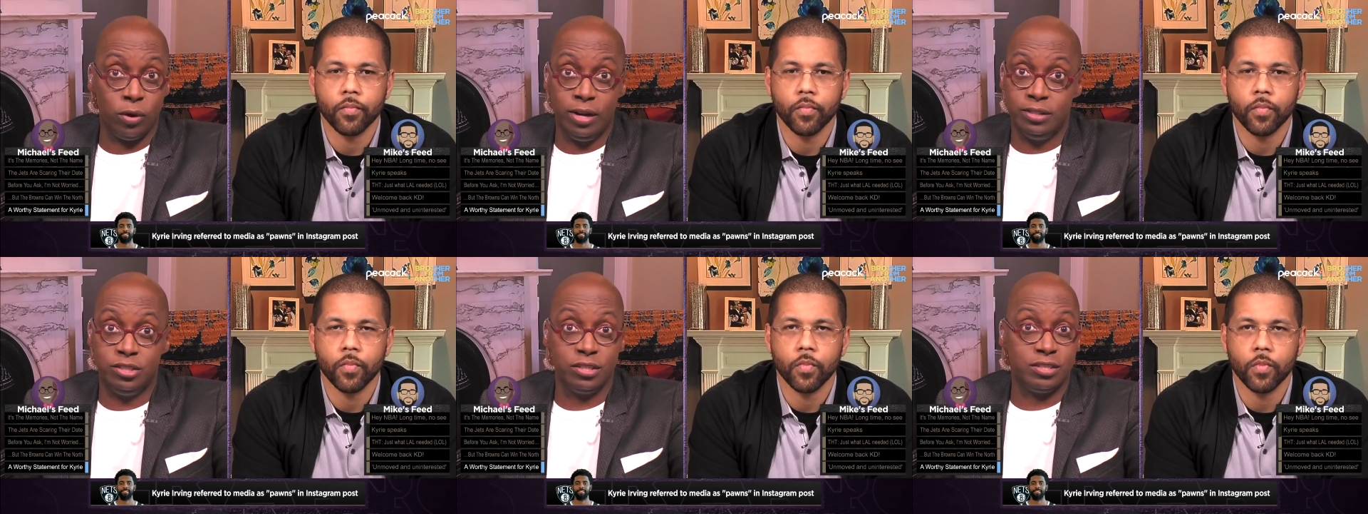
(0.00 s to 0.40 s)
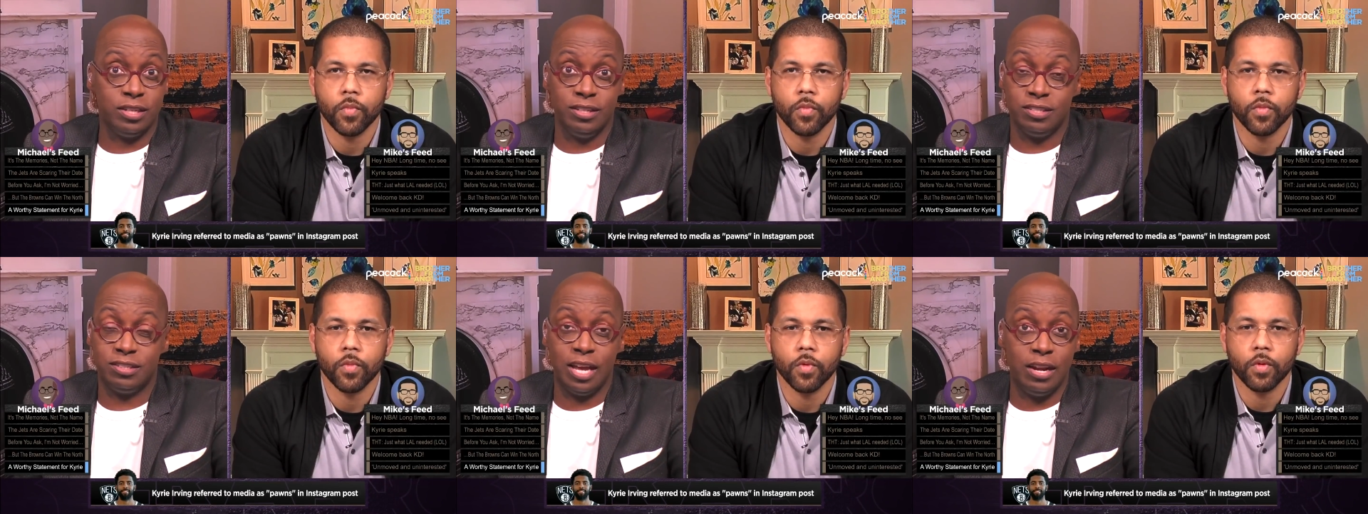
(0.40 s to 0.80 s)
Speaker 1: just in
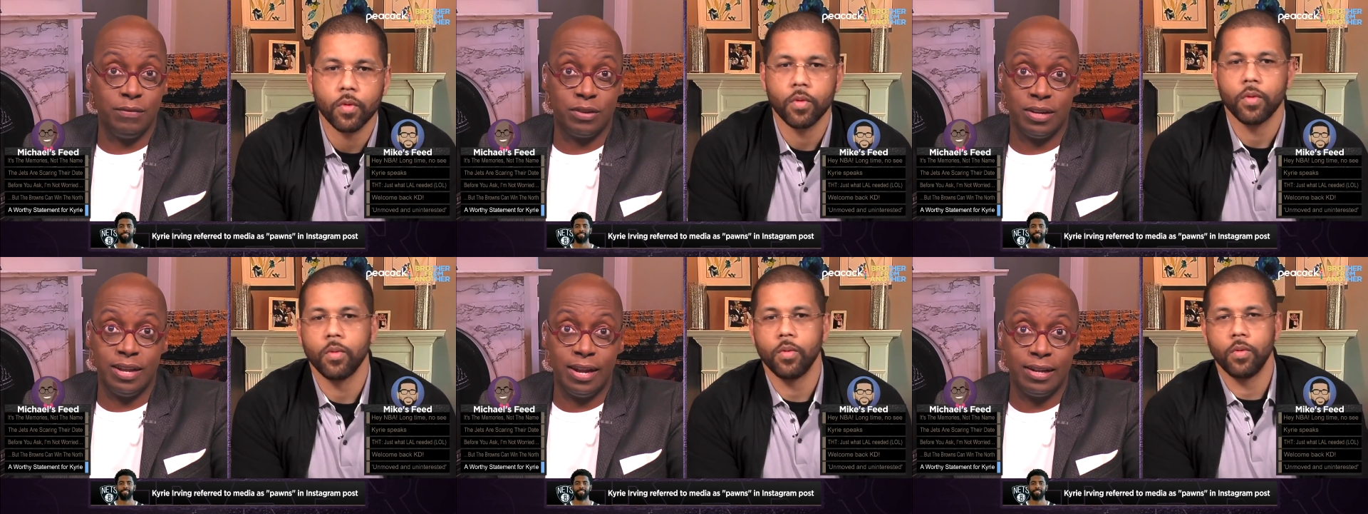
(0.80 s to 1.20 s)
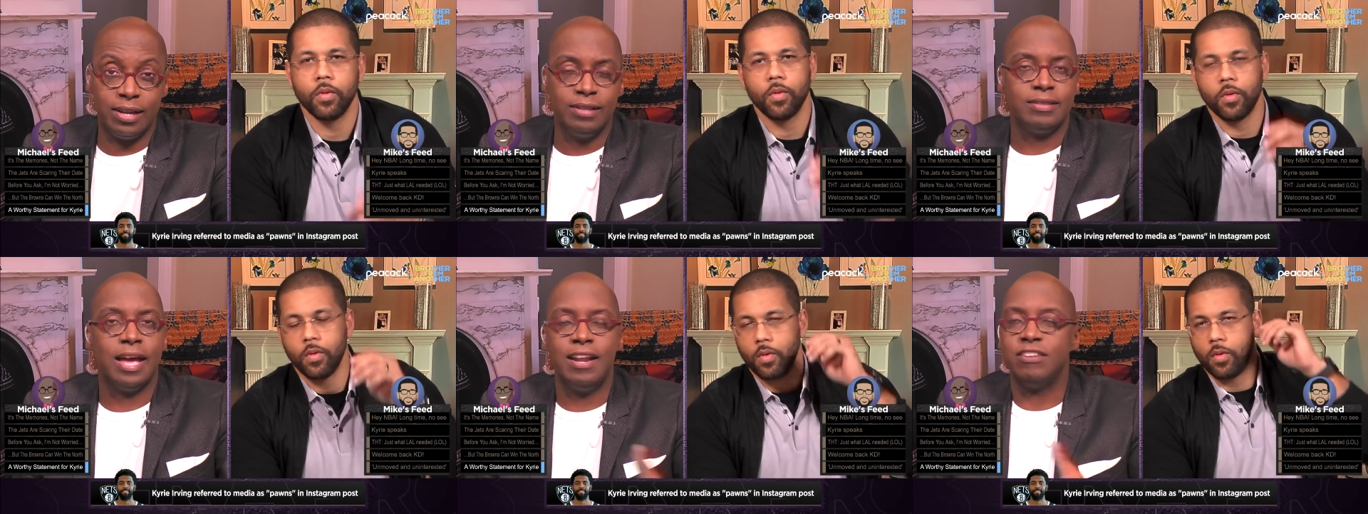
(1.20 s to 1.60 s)
the state of
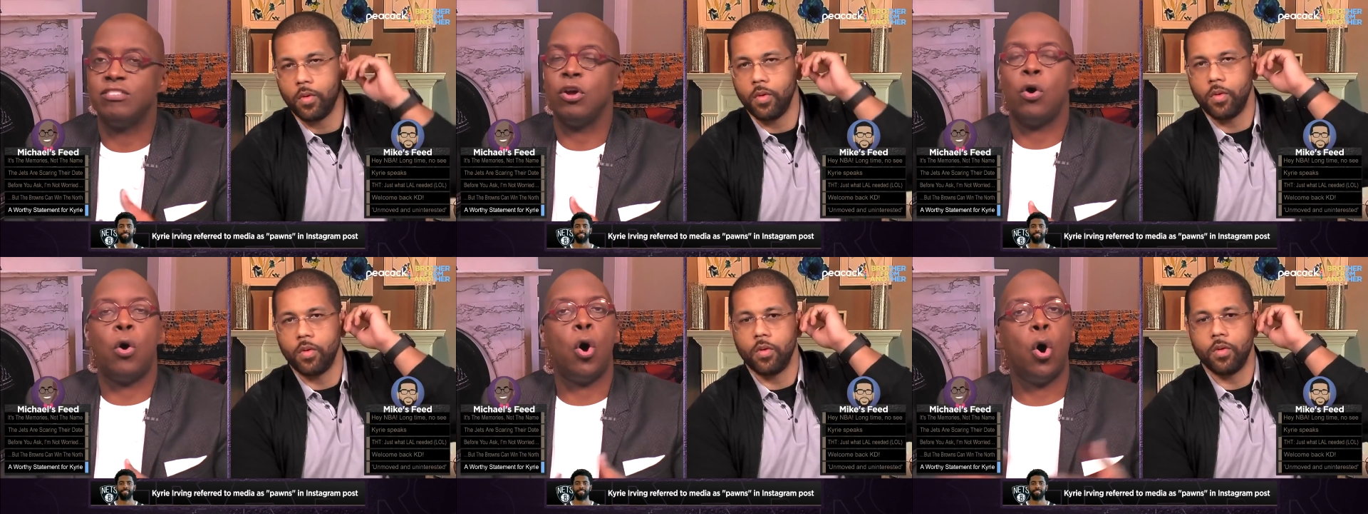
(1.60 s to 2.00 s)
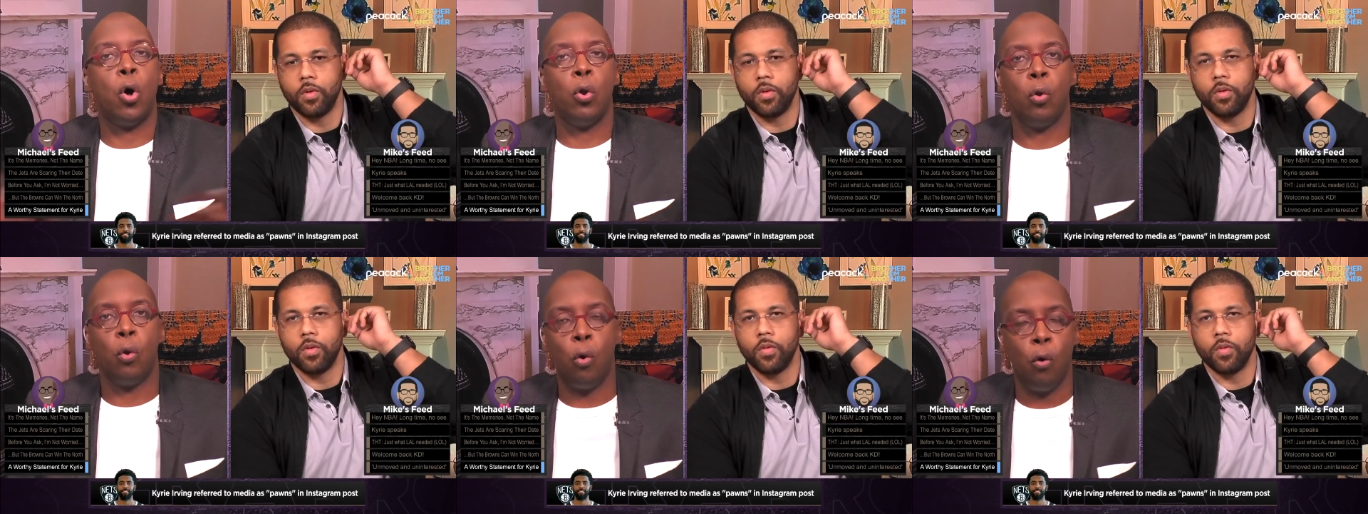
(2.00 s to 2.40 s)
Connecticut. That is
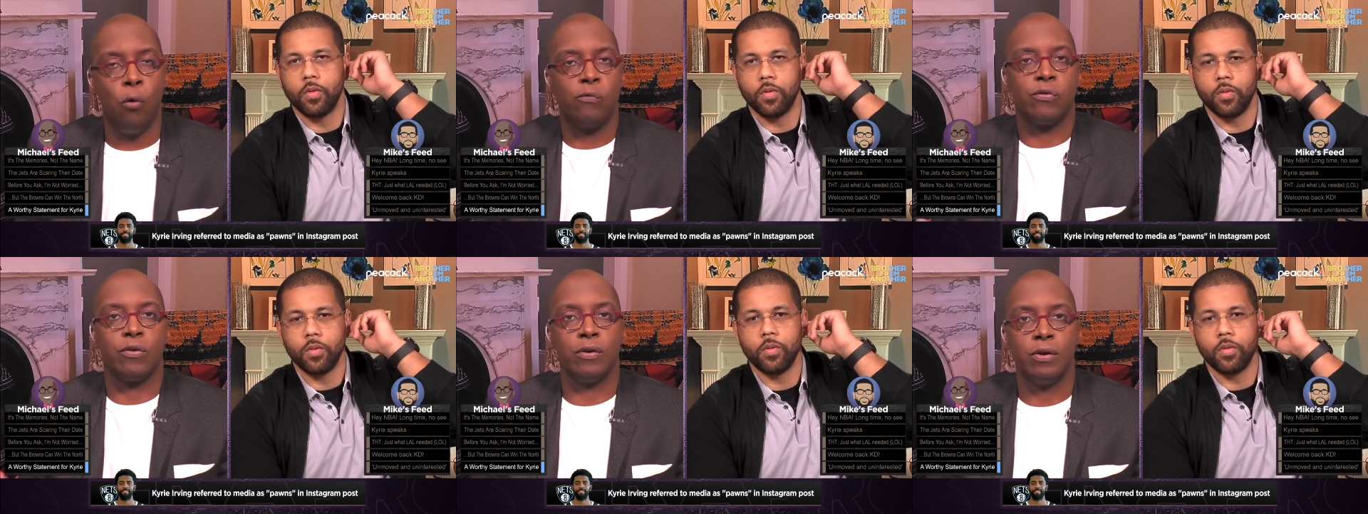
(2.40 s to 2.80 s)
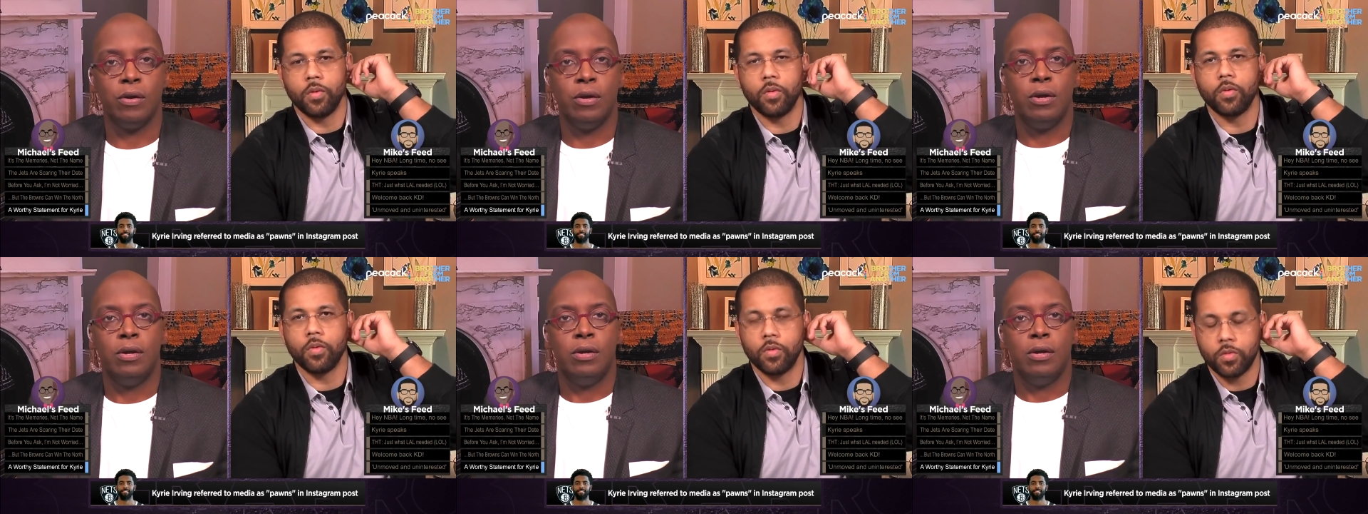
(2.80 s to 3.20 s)
all over.
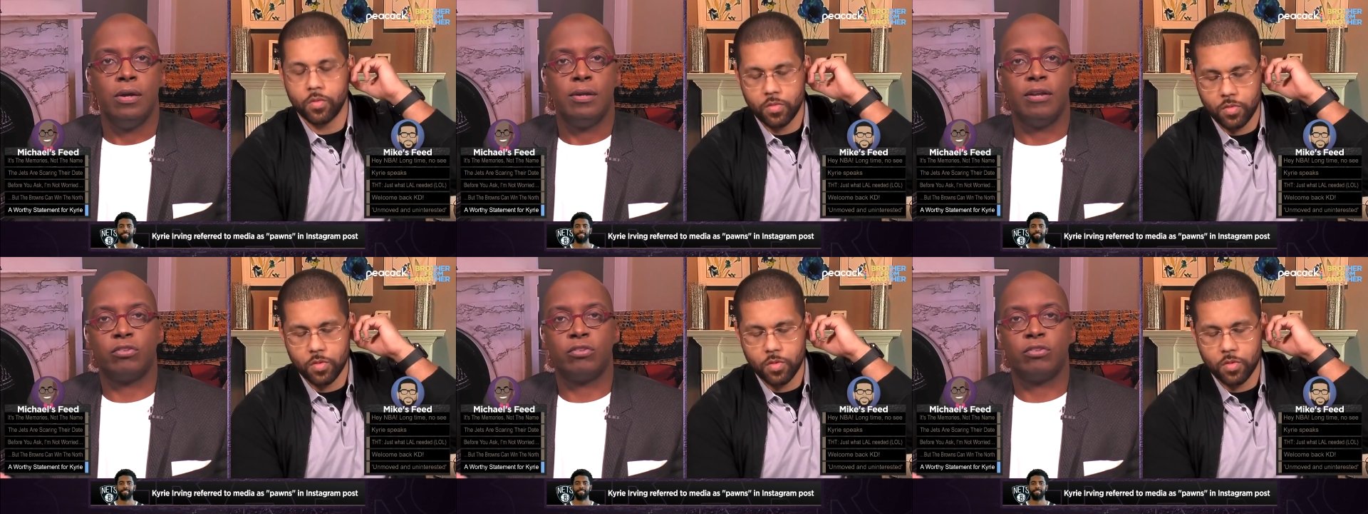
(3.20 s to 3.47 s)
That's